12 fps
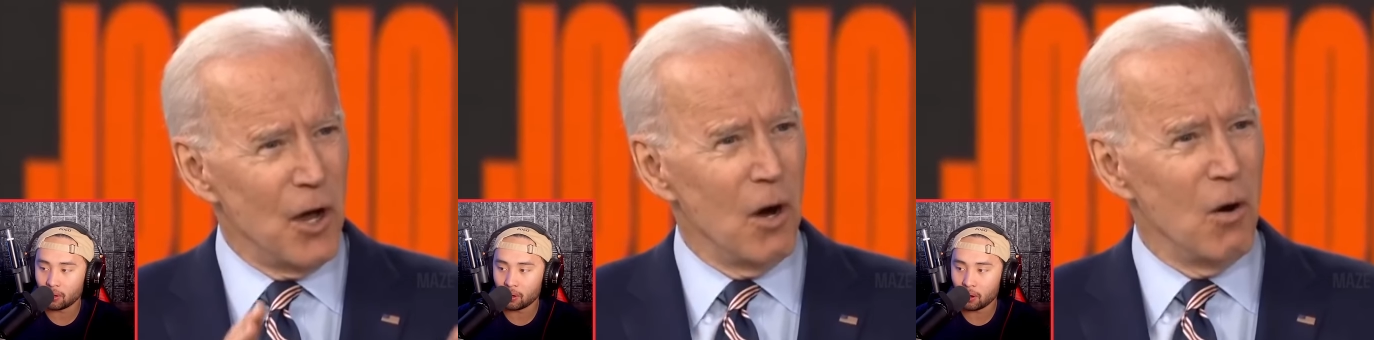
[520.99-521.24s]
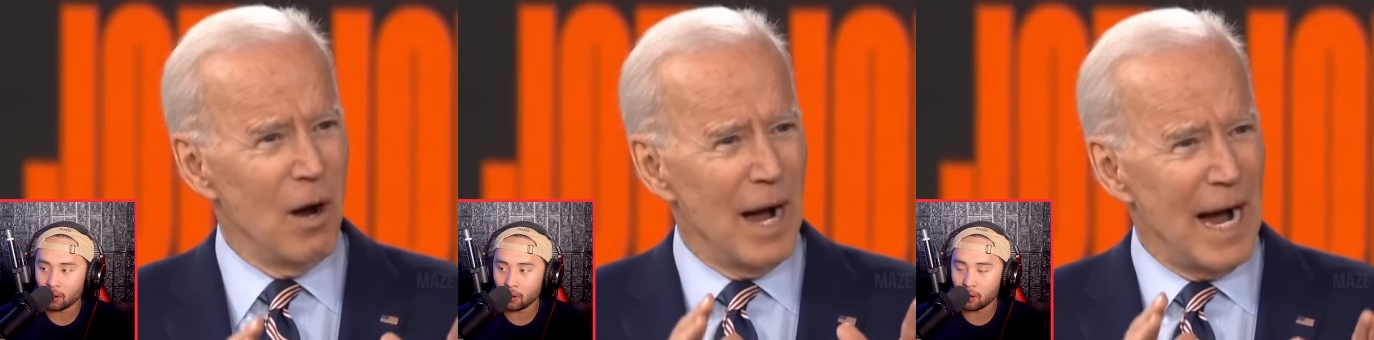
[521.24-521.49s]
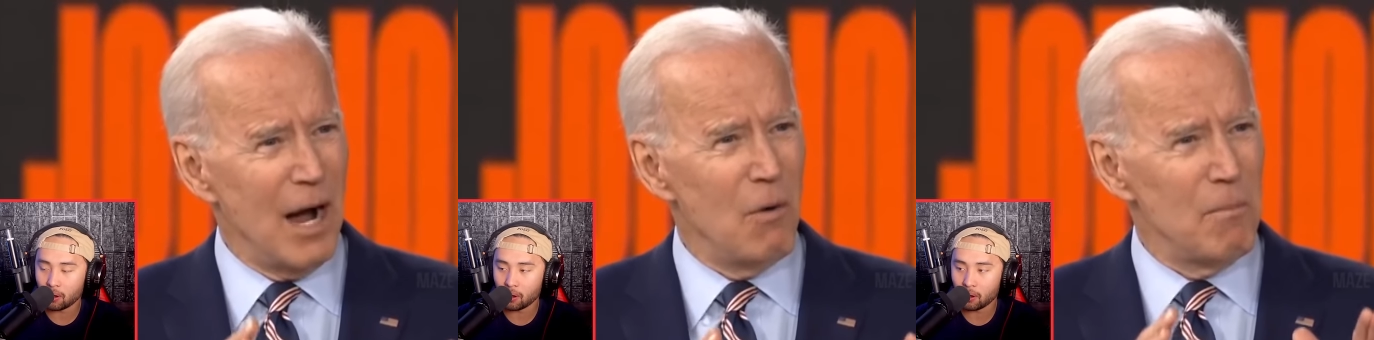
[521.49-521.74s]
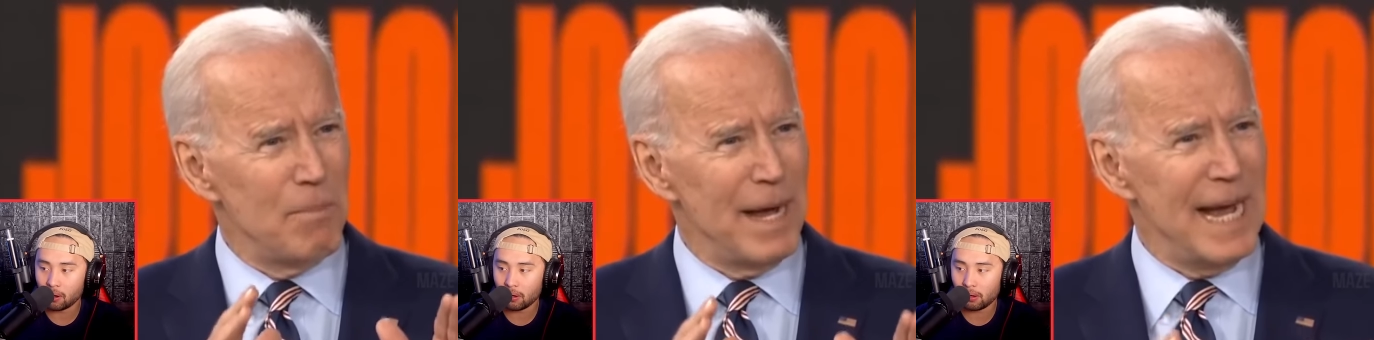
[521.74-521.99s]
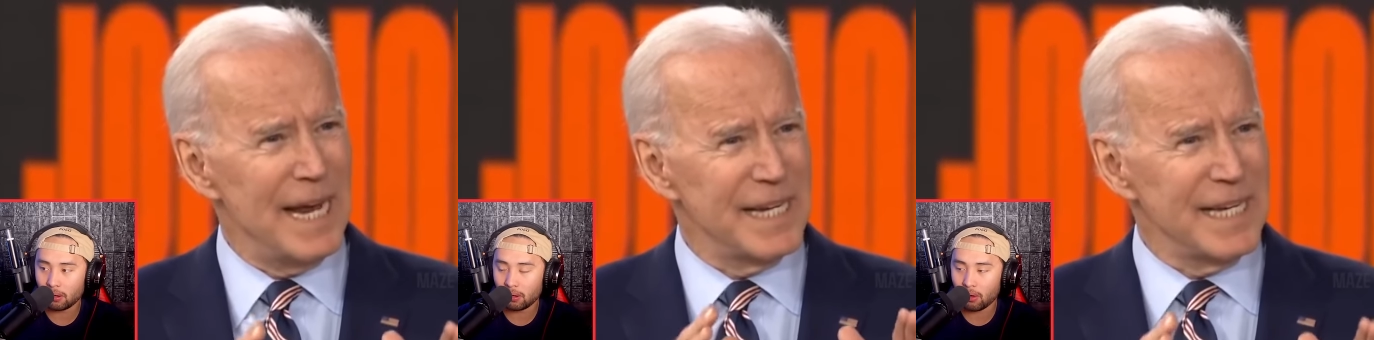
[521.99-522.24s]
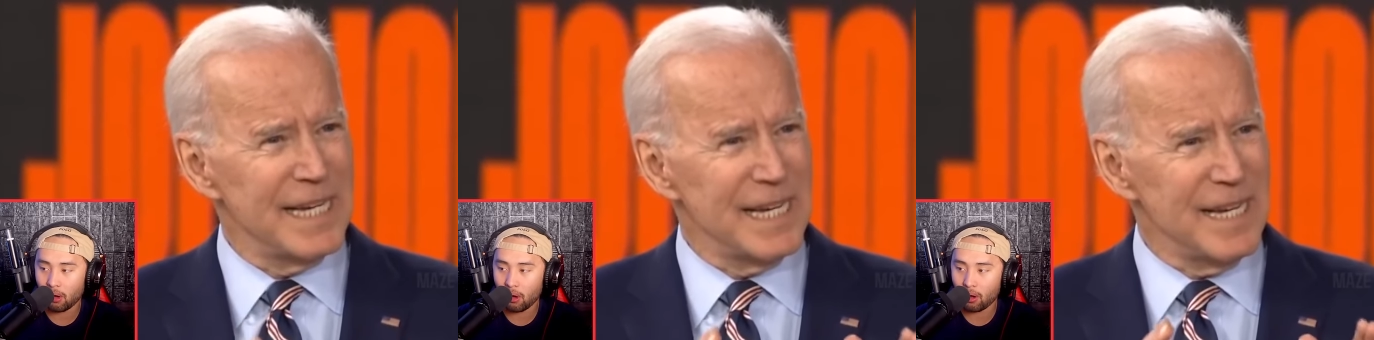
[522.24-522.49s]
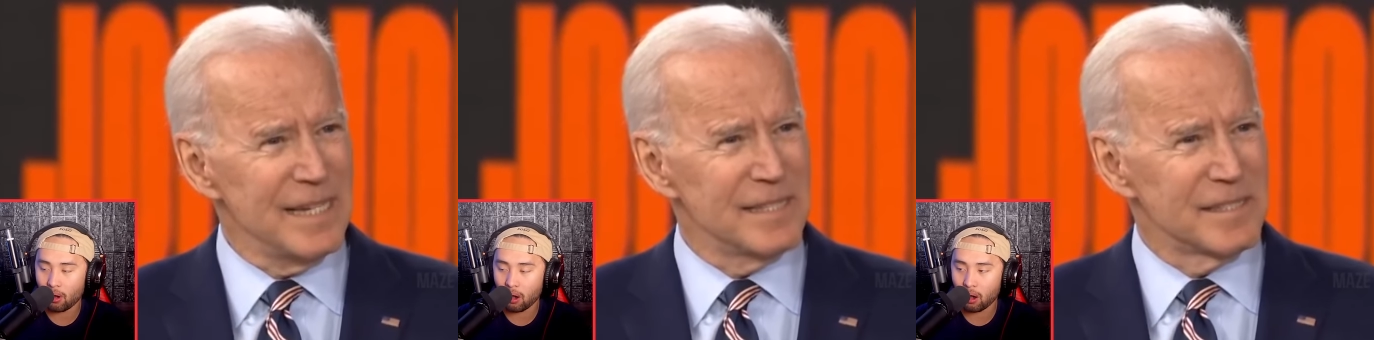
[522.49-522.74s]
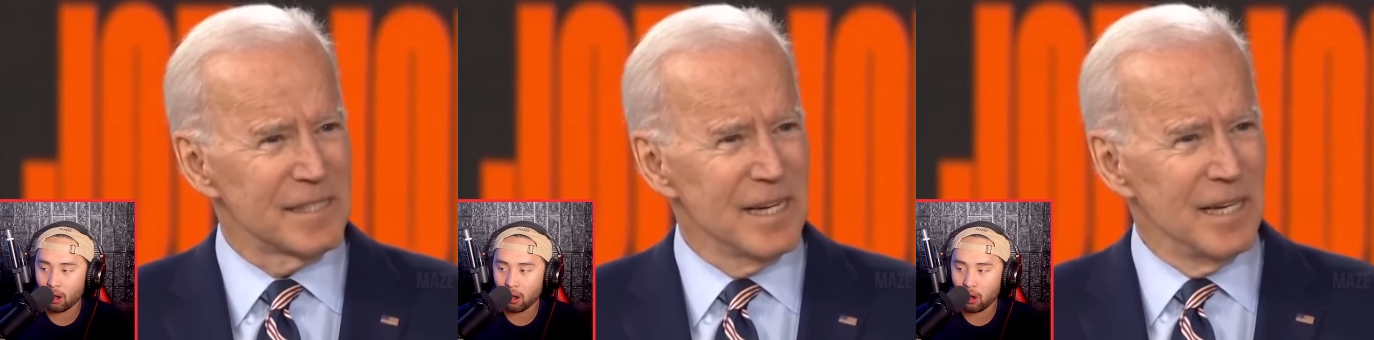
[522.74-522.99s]
Speaker 1: know how bad he
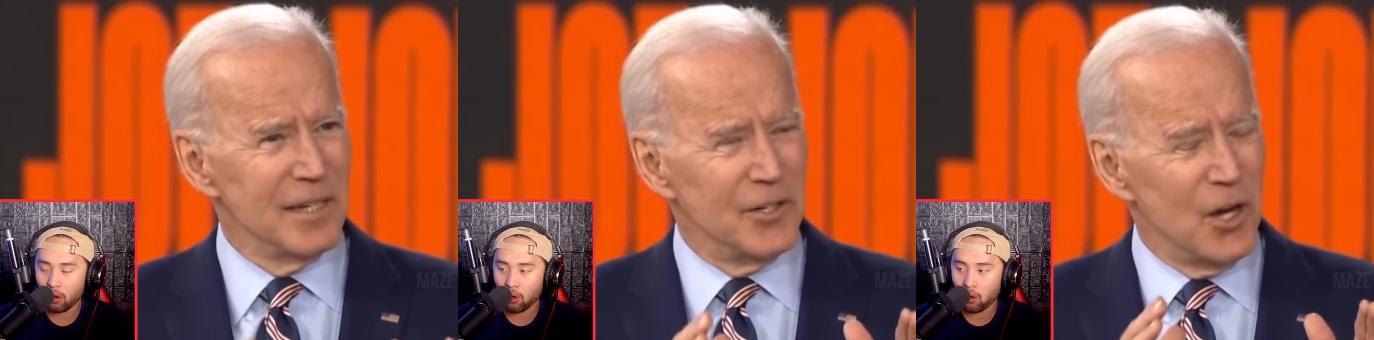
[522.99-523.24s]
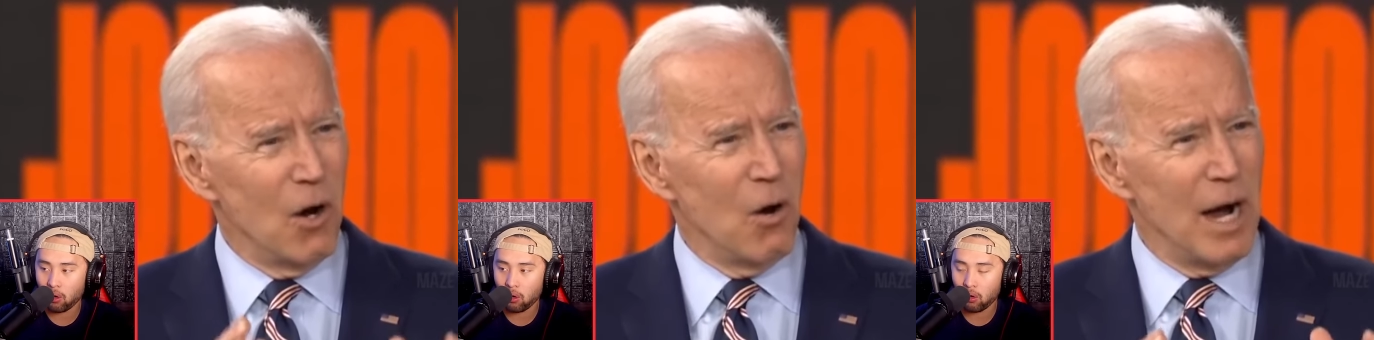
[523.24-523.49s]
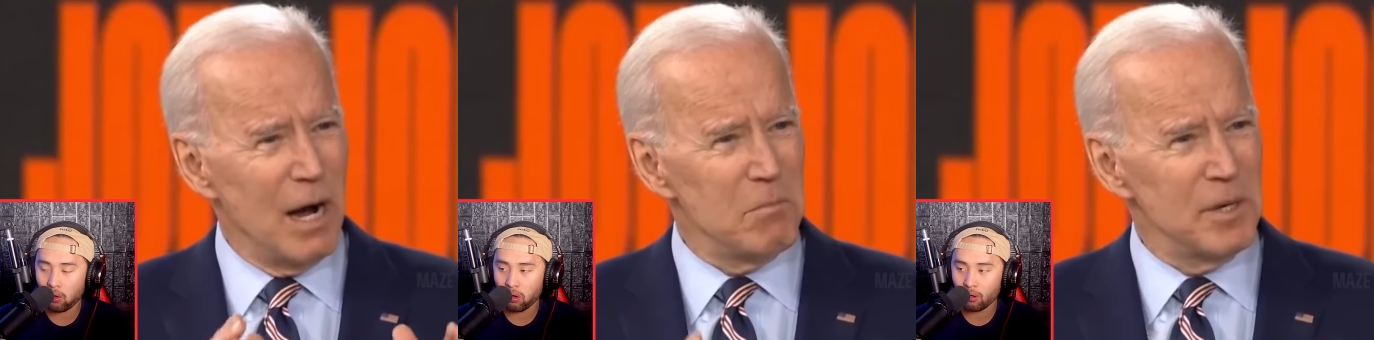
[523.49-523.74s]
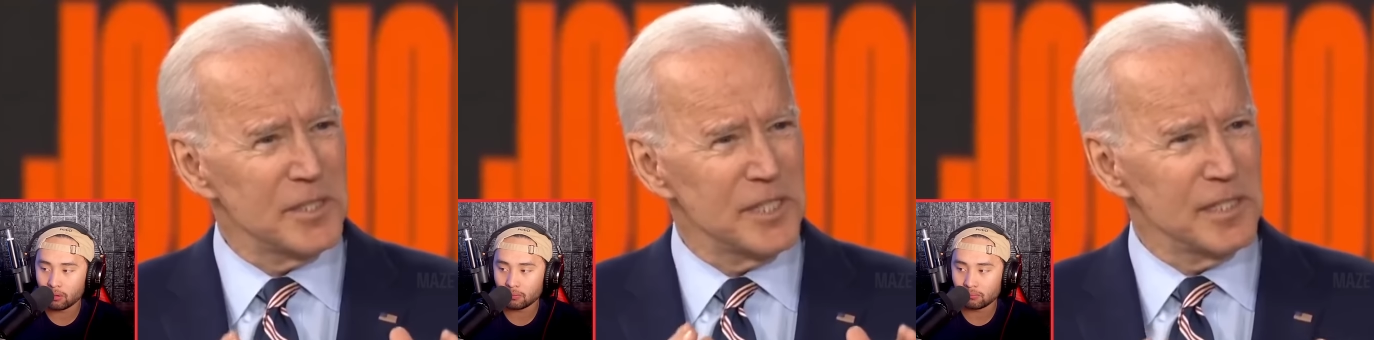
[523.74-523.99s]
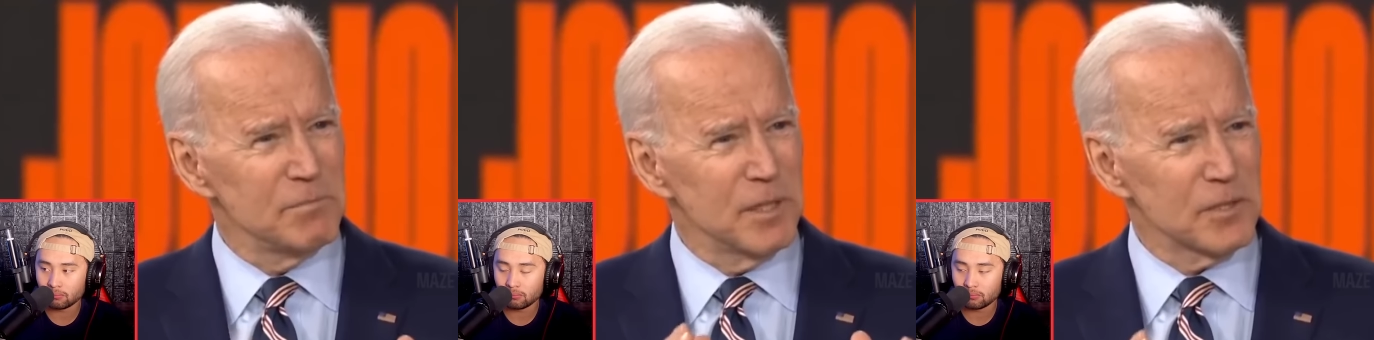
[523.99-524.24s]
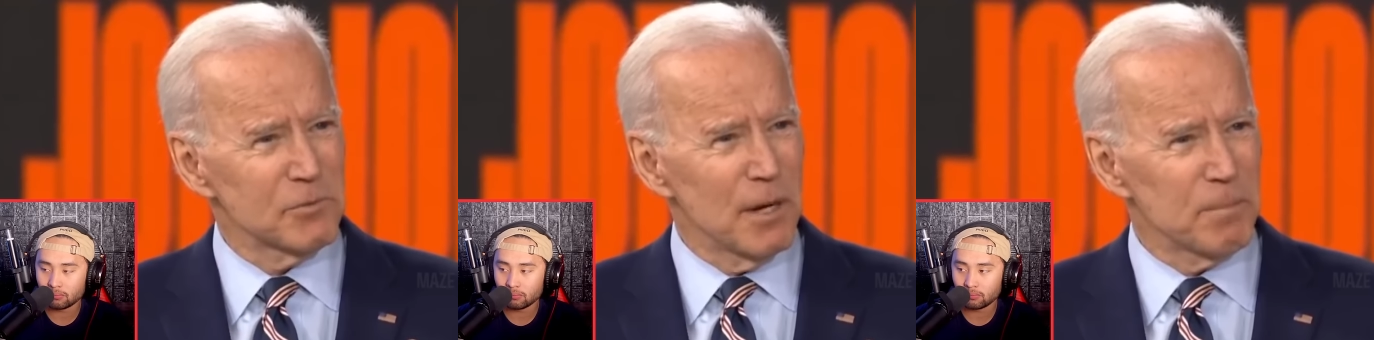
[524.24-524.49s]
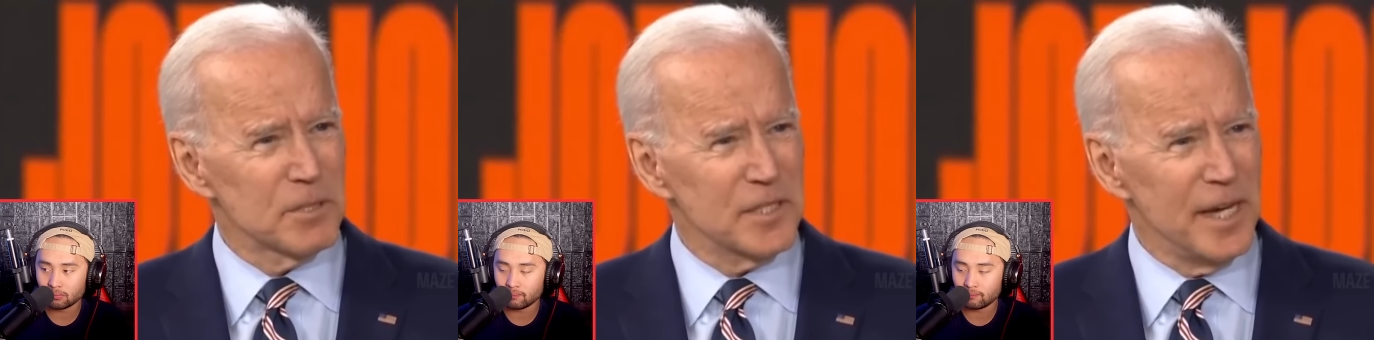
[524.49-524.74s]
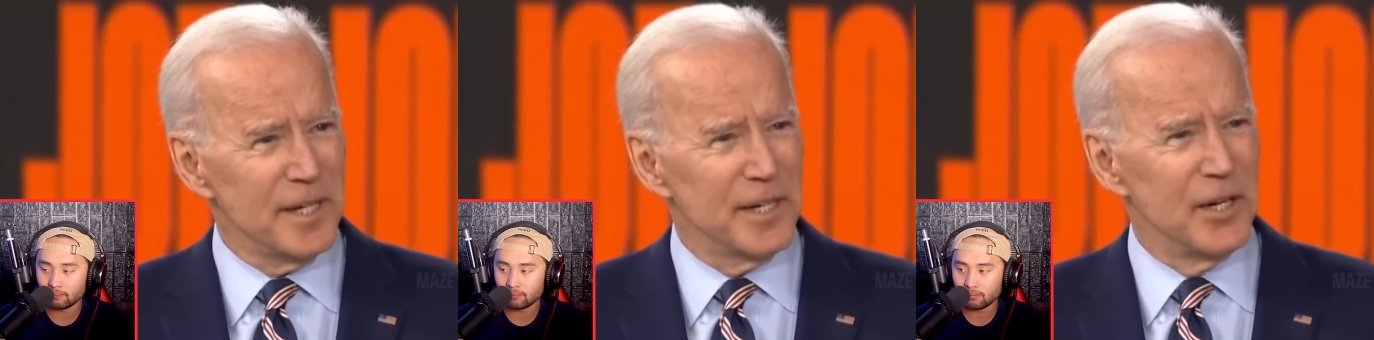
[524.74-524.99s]
is, know how much he's
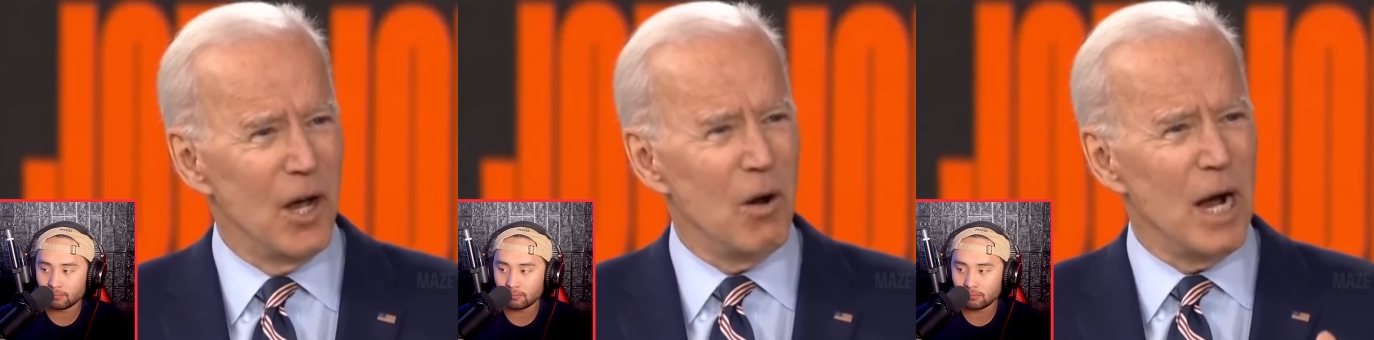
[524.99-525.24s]
misrepresented,